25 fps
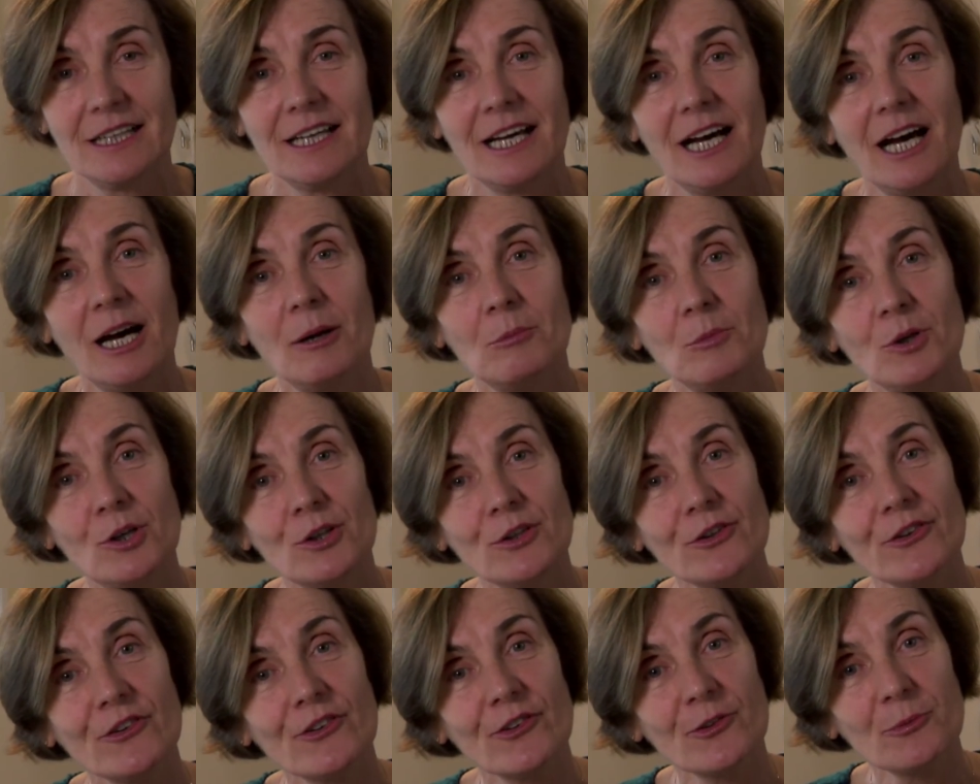
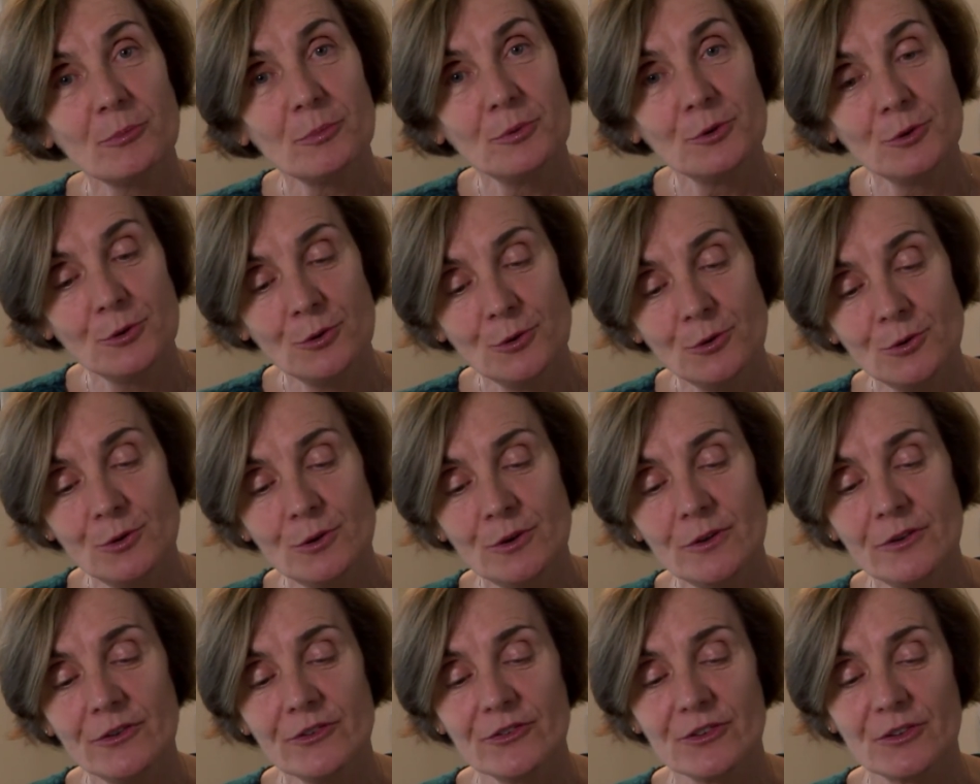Among
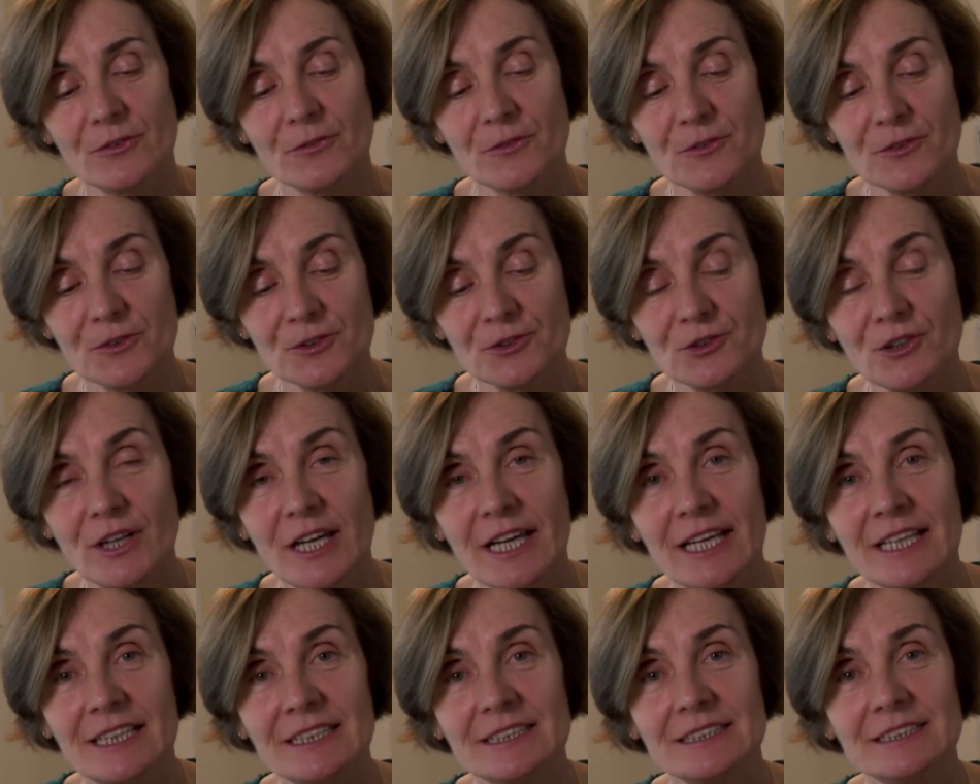spools of
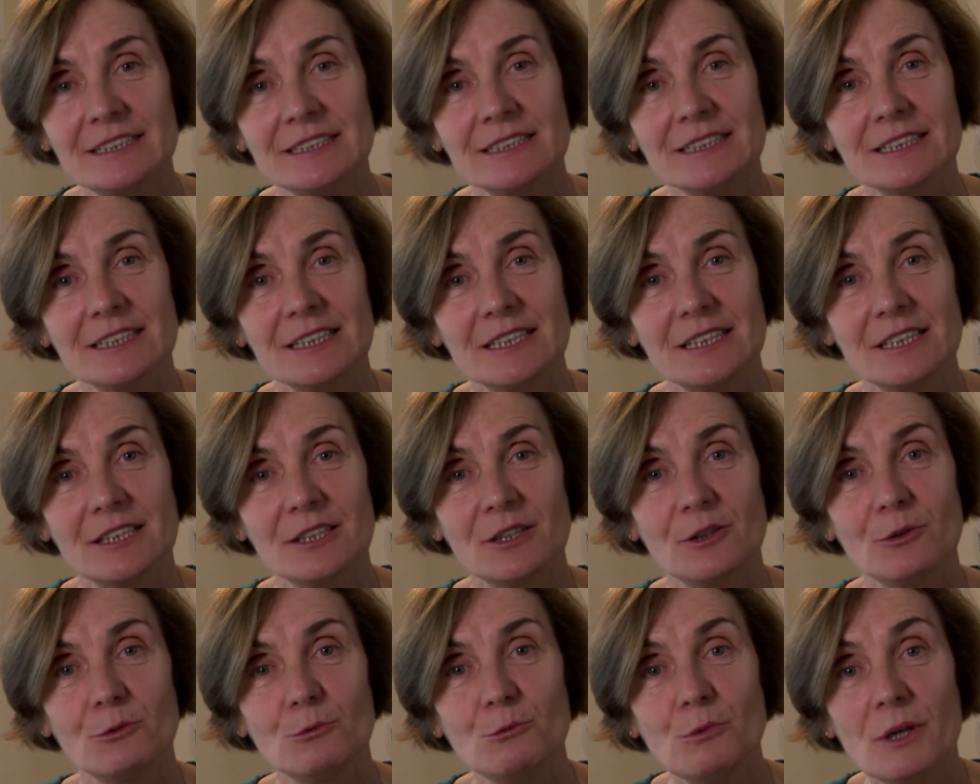thread,
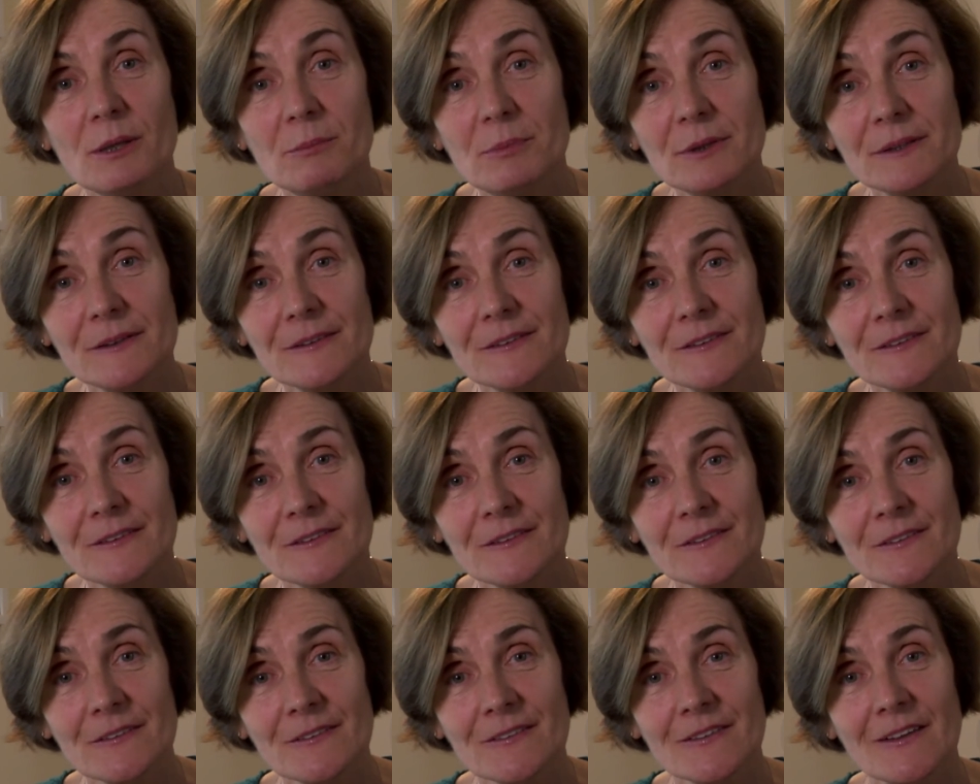
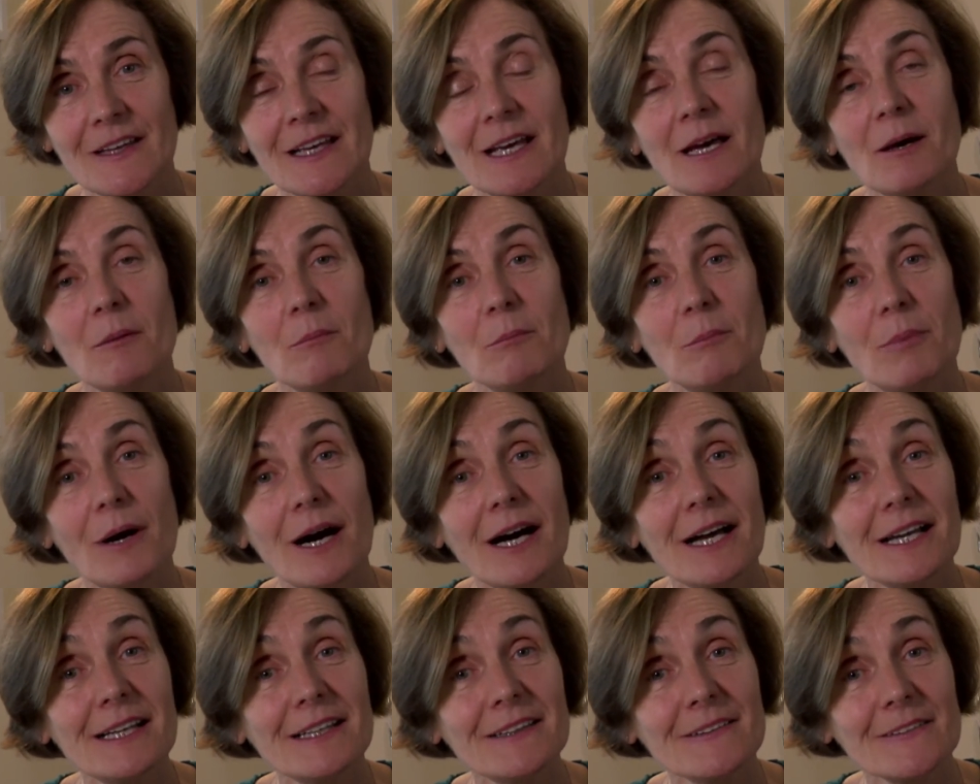ribbons,
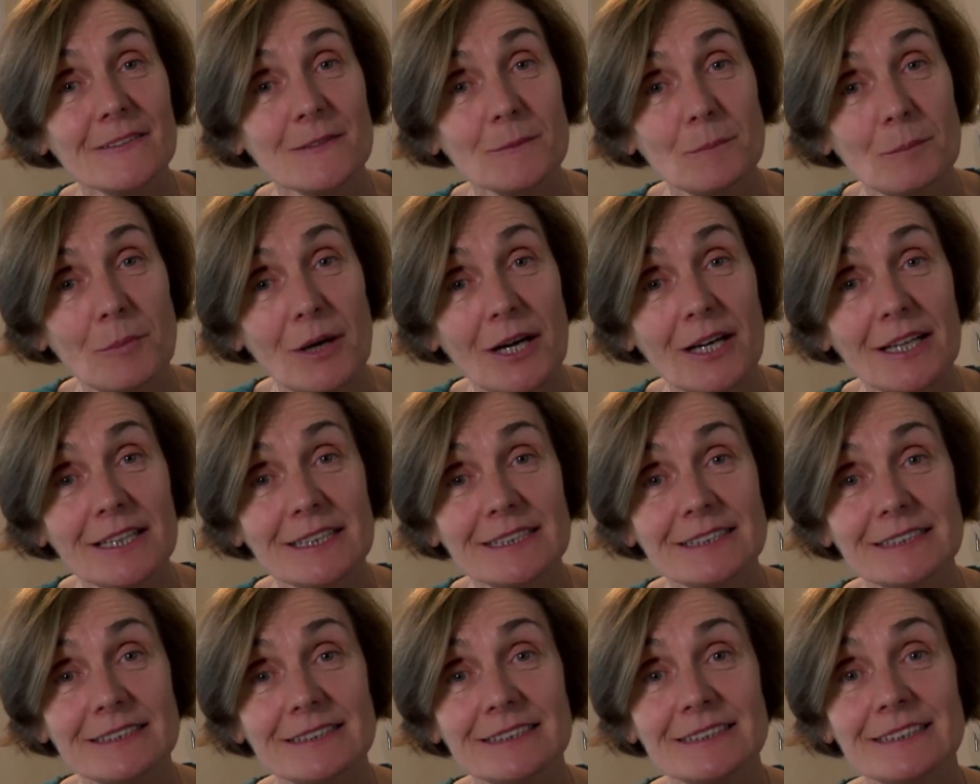bias
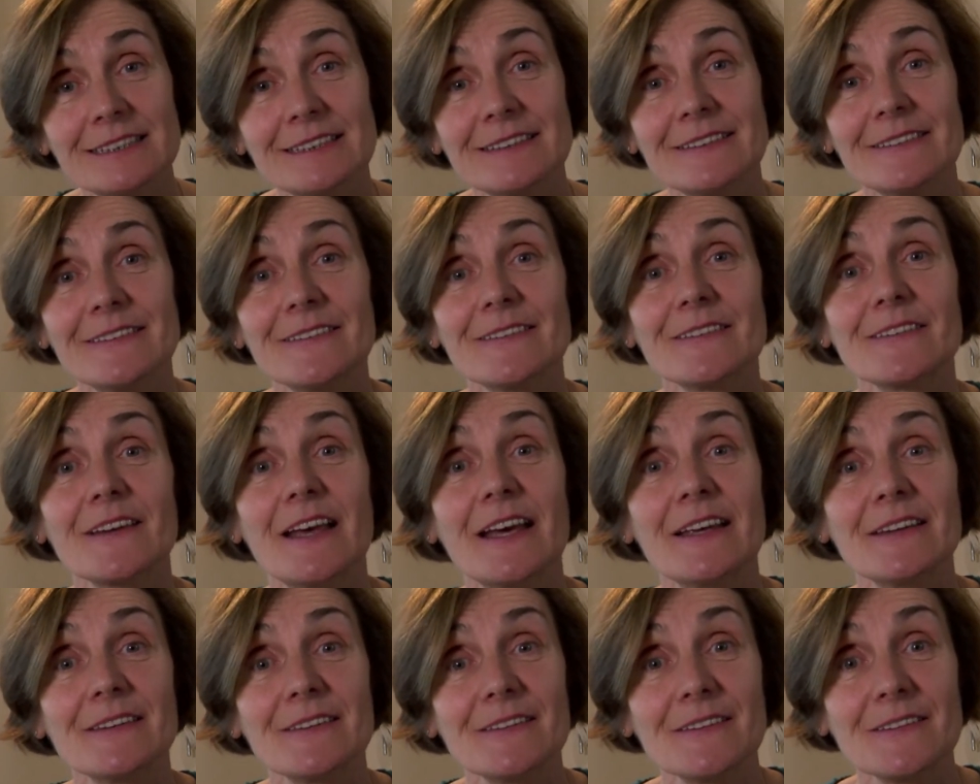bindings
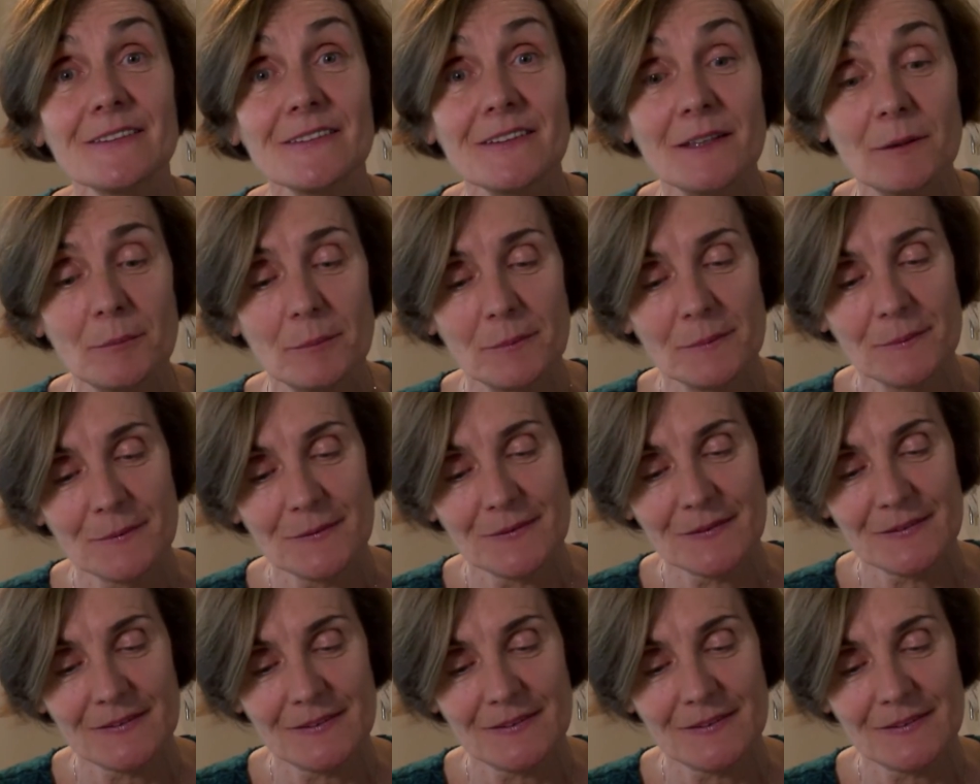and zips,